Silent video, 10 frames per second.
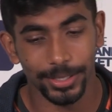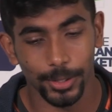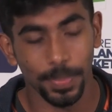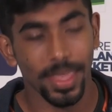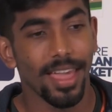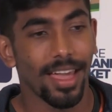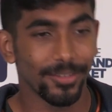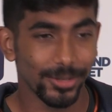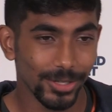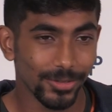So I
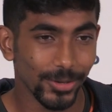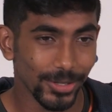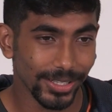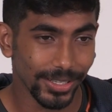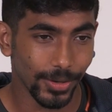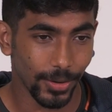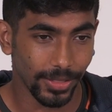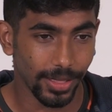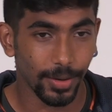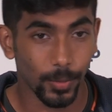was just focusing
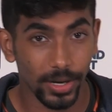on that.